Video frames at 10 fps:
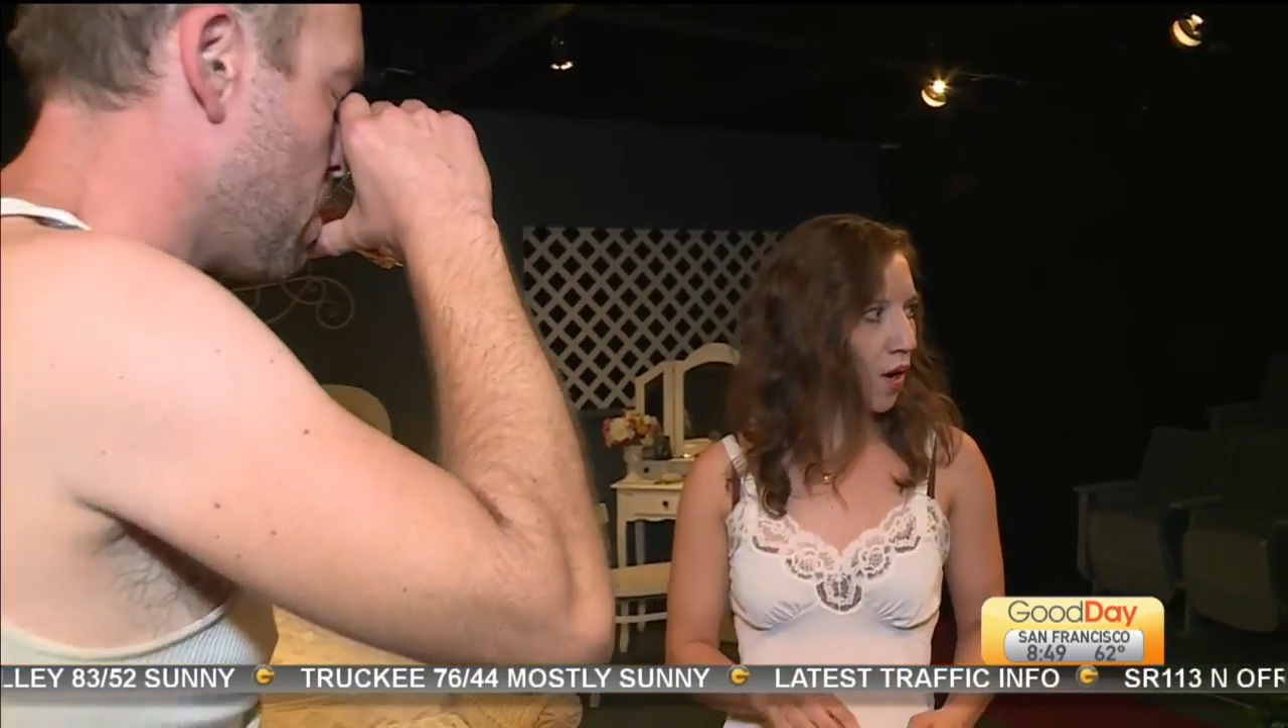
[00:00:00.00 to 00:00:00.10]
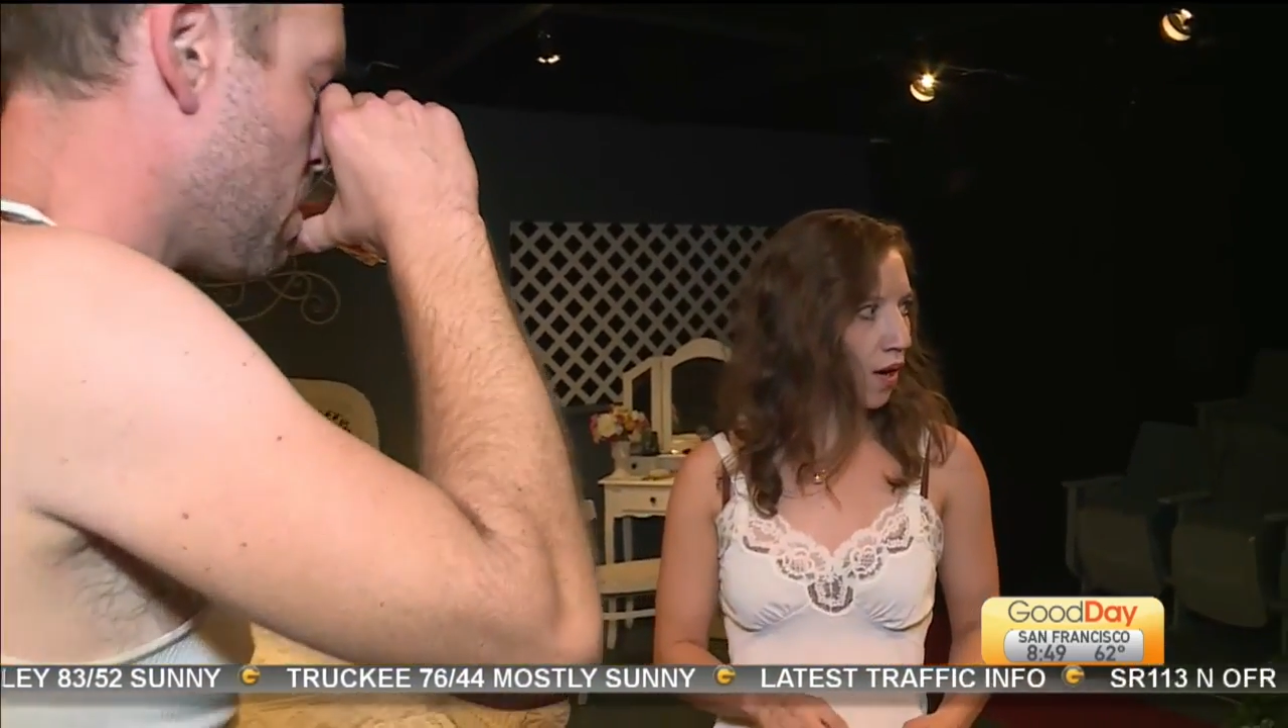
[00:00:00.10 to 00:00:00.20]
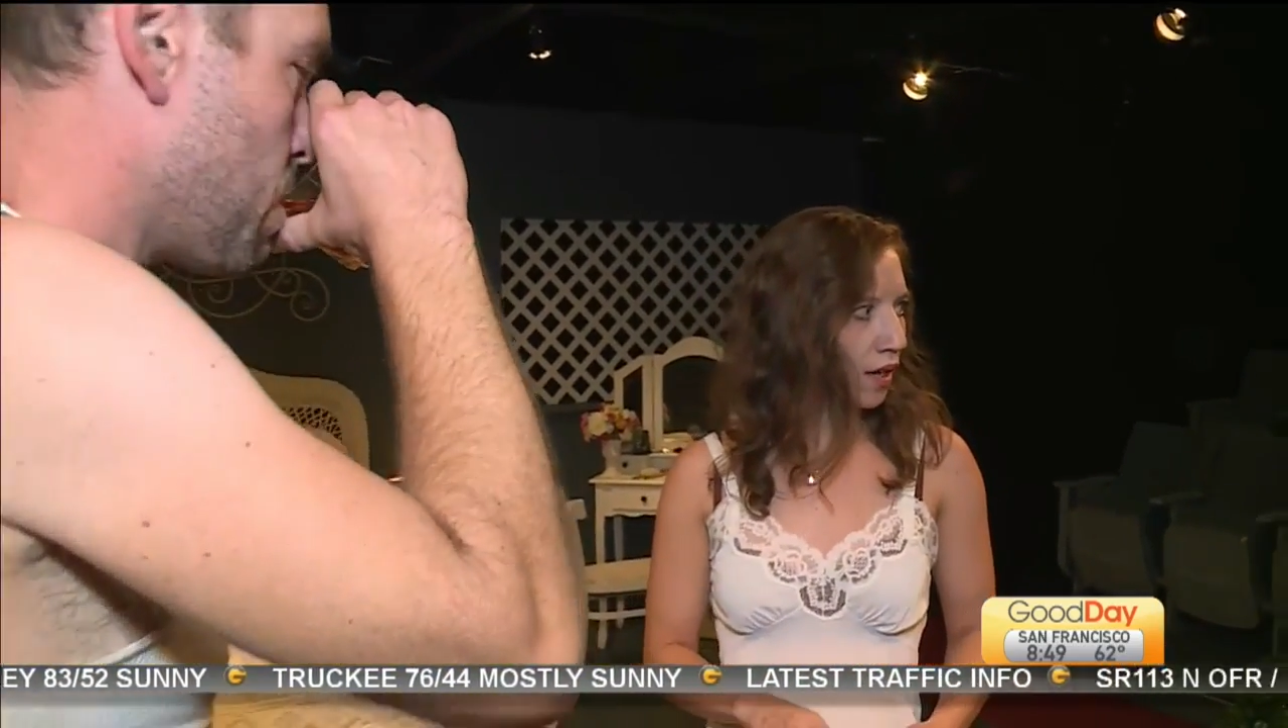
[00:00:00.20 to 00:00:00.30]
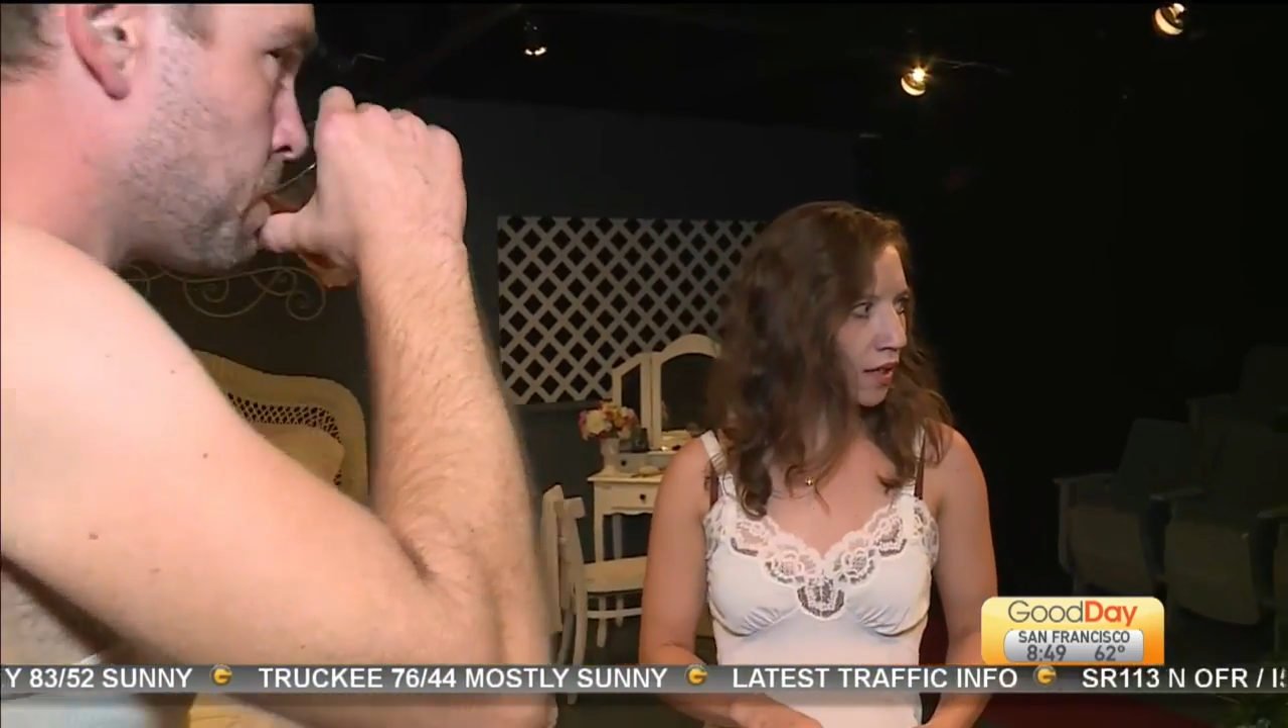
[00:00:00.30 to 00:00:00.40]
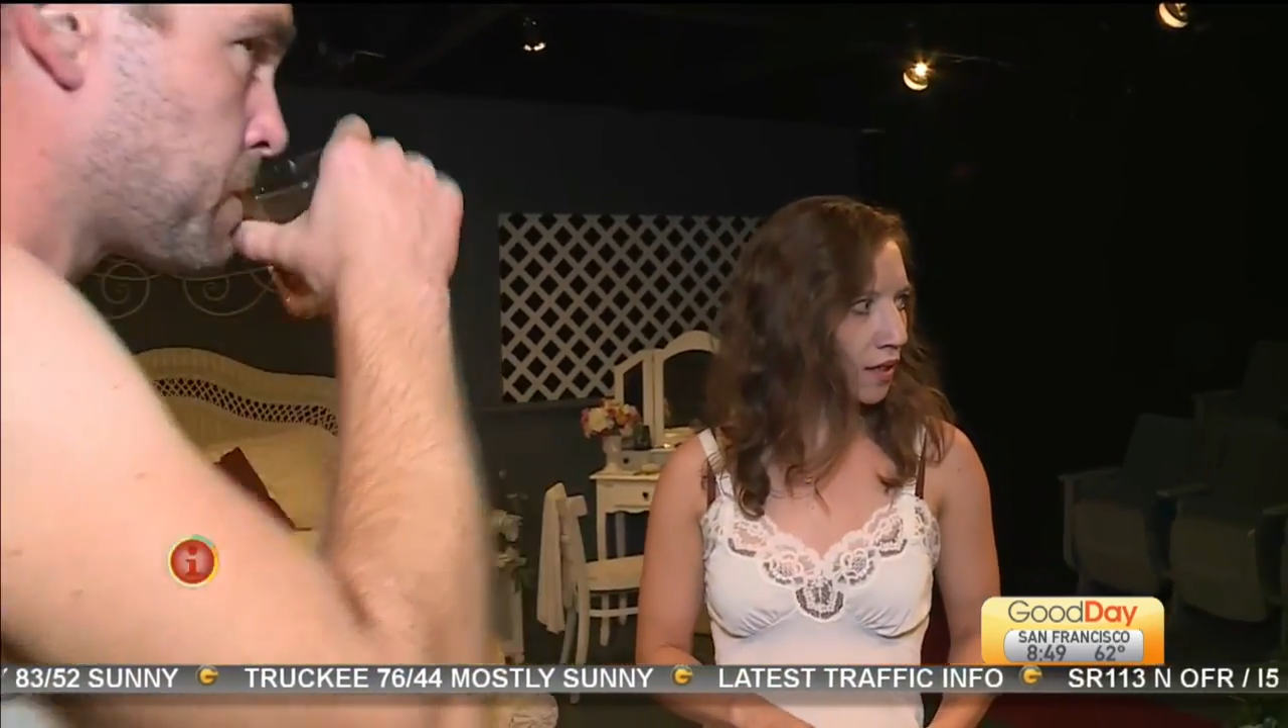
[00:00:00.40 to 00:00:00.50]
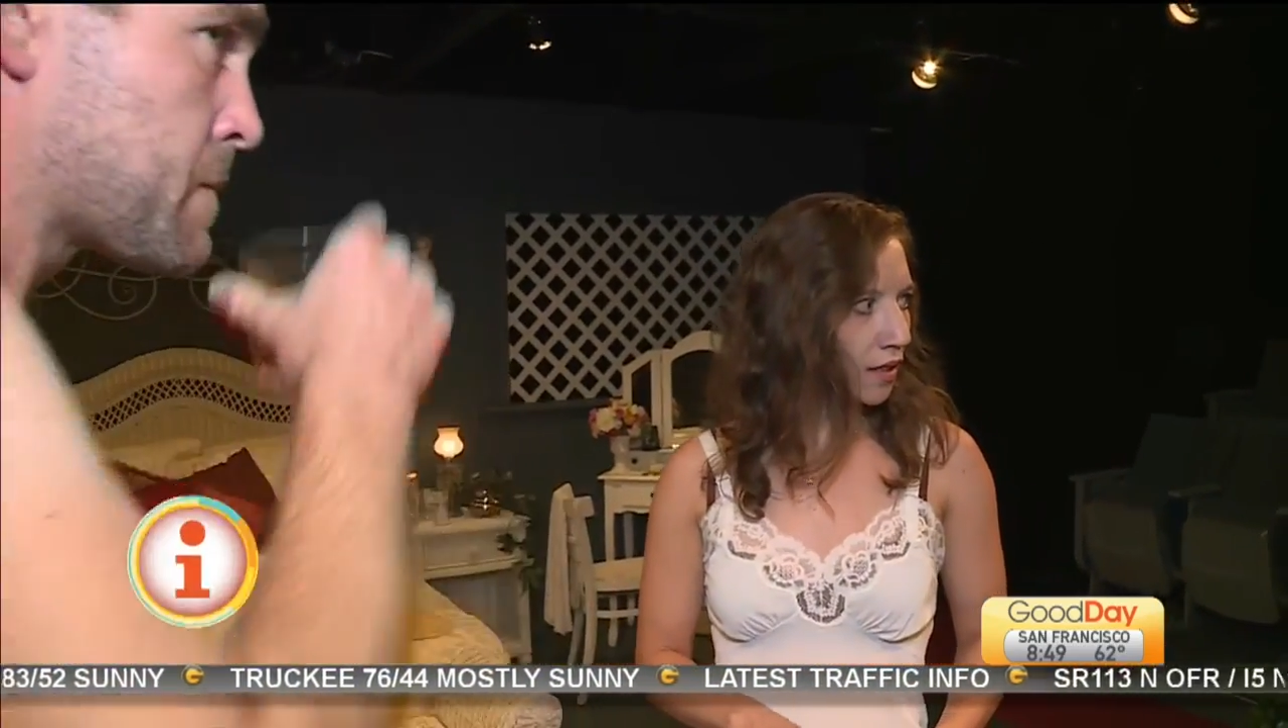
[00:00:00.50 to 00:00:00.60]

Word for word: door?